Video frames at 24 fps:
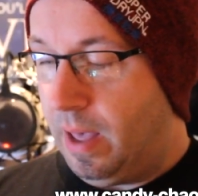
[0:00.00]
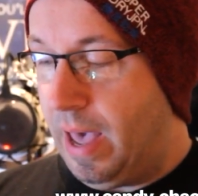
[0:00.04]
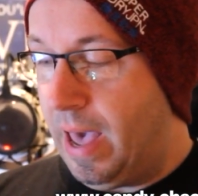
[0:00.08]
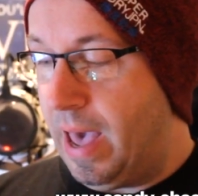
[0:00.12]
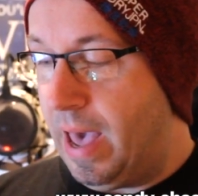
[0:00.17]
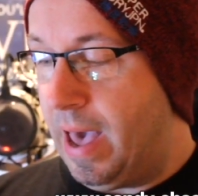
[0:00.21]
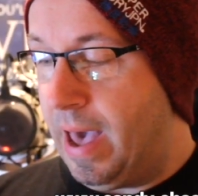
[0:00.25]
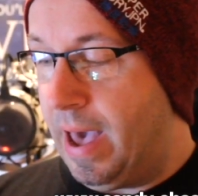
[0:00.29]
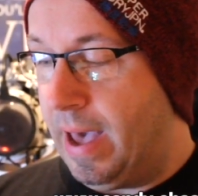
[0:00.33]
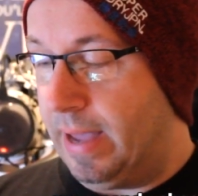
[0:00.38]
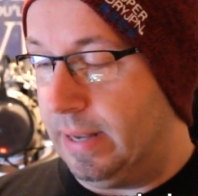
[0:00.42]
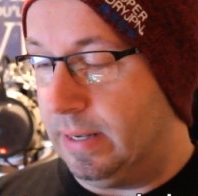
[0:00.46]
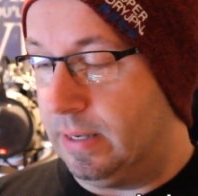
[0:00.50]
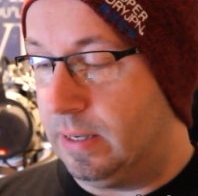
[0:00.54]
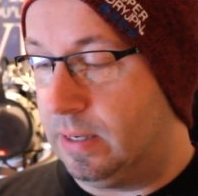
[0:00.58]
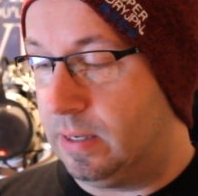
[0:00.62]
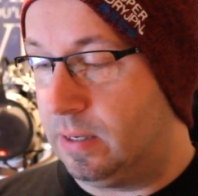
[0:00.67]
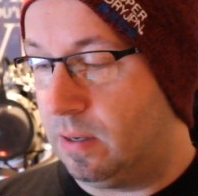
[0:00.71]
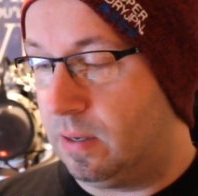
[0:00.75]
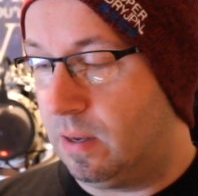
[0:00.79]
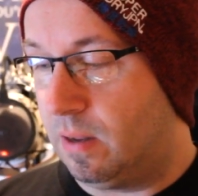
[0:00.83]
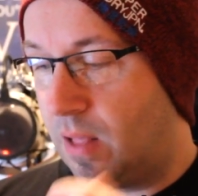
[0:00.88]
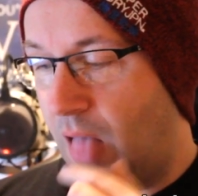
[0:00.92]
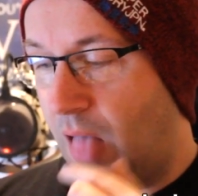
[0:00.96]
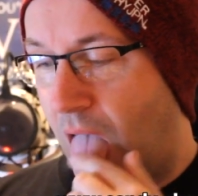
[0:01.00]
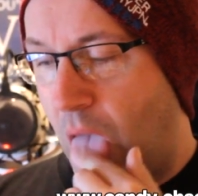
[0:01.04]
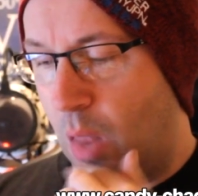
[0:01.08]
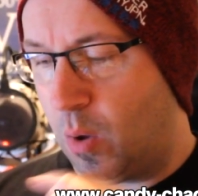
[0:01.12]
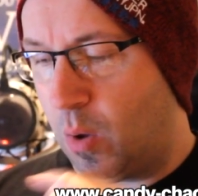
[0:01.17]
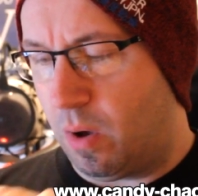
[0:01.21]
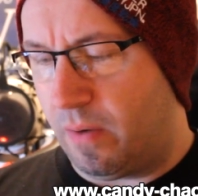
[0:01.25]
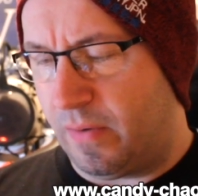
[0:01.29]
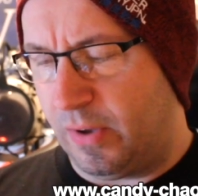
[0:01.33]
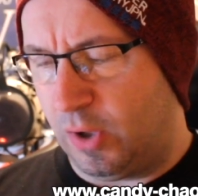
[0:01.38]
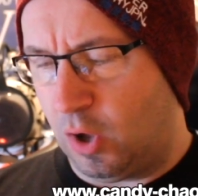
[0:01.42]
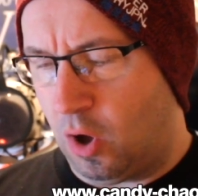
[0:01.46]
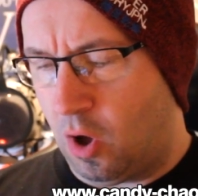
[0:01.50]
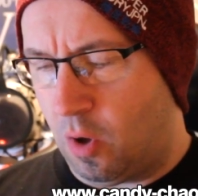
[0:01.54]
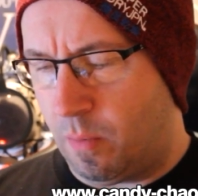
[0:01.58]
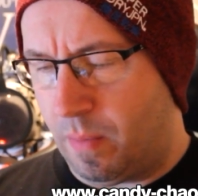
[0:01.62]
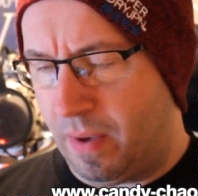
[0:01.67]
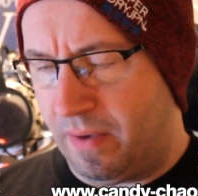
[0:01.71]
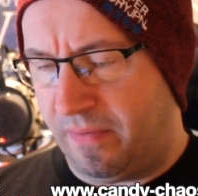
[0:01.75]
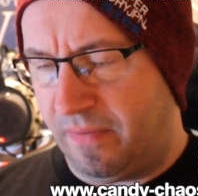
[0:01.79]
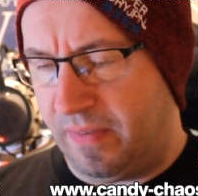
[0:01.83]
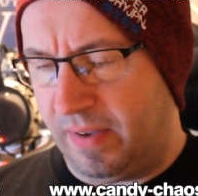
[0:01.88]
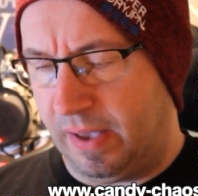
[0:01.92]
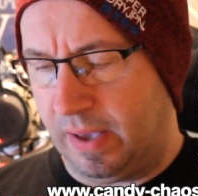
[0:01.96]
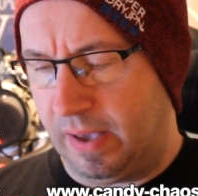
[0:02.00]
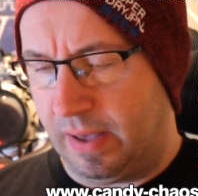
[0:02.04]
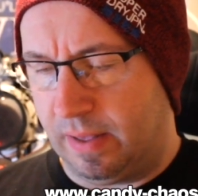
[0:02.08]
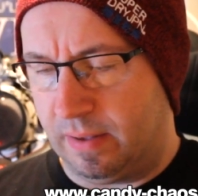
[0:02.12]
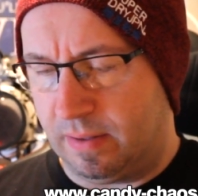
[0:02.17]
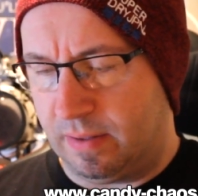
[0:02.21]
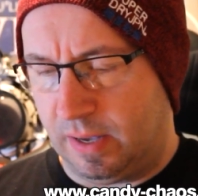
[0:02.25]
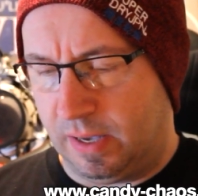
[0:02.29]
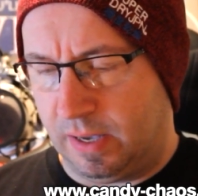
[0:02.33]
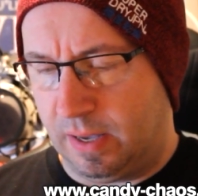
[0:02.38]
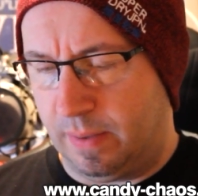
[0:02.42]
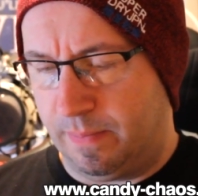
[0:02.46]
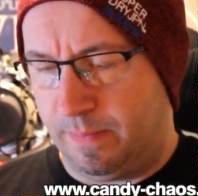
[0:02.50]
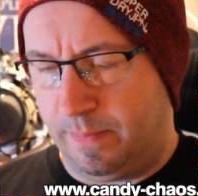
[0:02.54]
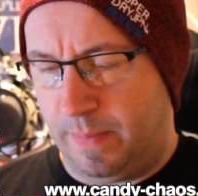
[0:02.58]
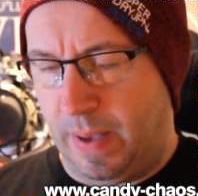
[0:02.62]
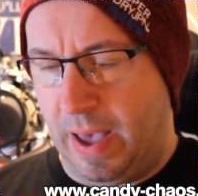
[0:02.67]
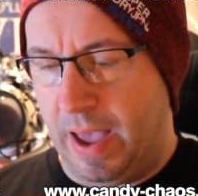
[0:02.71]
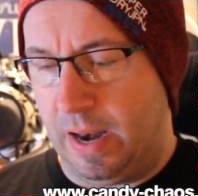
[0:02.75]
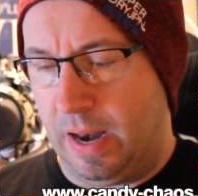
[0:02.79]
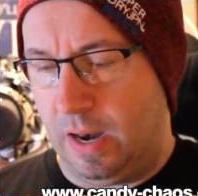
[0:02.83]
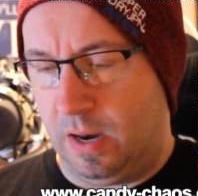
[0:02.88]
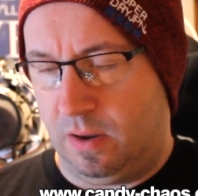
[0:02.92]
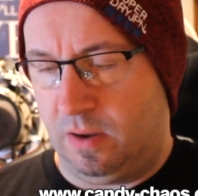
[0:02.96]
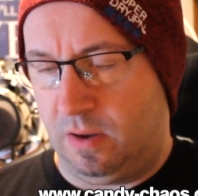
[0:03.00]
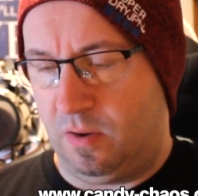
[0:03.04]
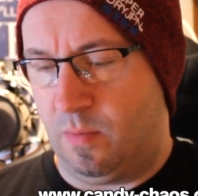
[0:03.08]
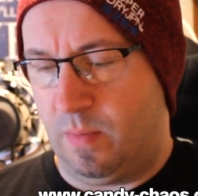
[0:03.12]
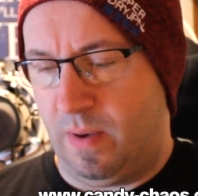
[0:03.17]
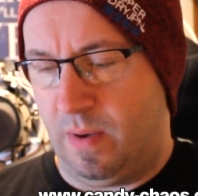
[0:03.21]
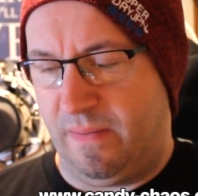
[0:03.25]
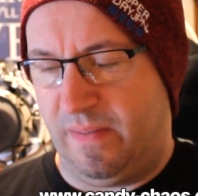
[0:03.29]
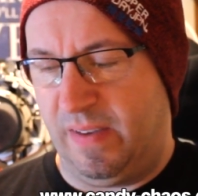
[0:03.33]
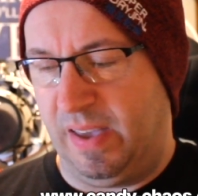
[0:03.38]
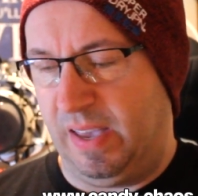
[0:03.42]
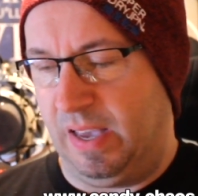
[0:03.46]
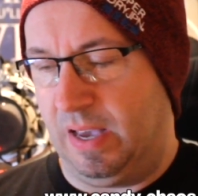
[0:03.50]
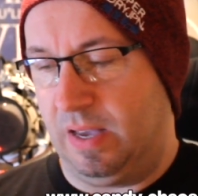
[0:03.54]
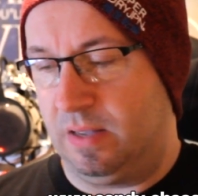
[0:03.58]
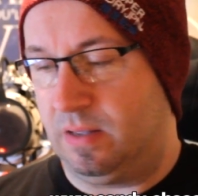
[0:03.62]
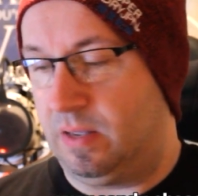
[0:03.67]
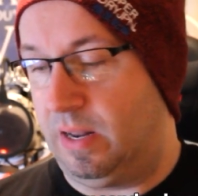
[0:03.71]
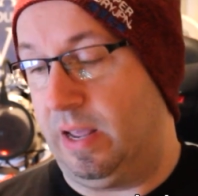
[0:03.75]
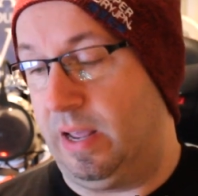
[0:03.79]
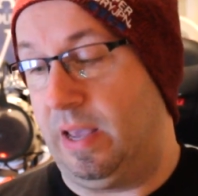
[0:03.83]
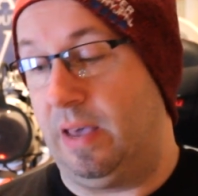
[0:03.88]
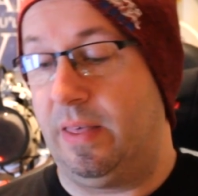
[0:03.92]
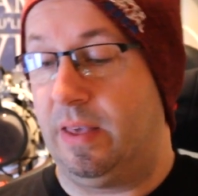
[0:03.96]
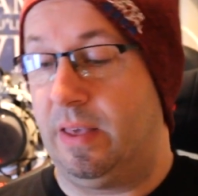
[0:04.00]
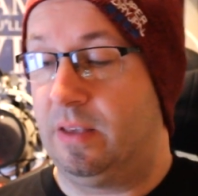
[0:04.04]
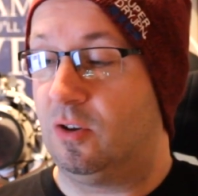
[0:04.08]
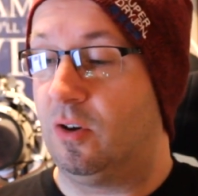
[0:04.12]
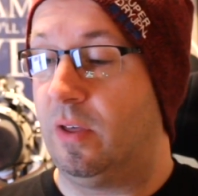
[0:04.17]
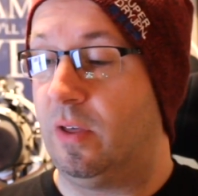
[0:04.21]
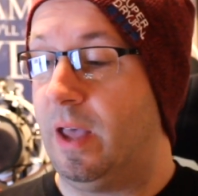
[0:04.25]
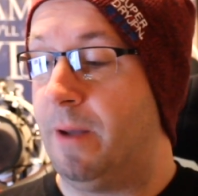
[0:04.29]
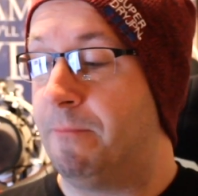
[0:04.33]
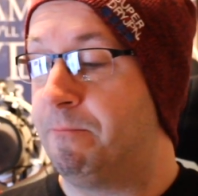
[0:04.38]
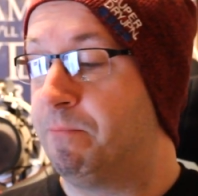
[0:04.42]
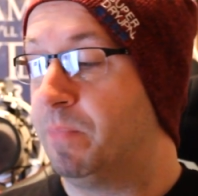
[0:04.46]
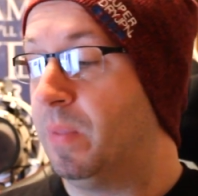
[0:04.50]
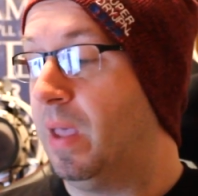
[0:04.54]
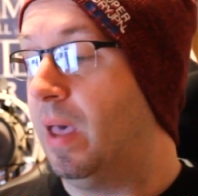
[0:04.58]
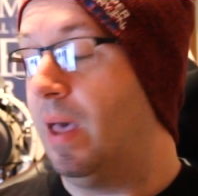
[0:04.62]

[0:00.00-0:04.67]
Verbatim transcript: Airheads. Oh, what have I got on my finger? There's like a pen on my finger. I don't know how that's got there.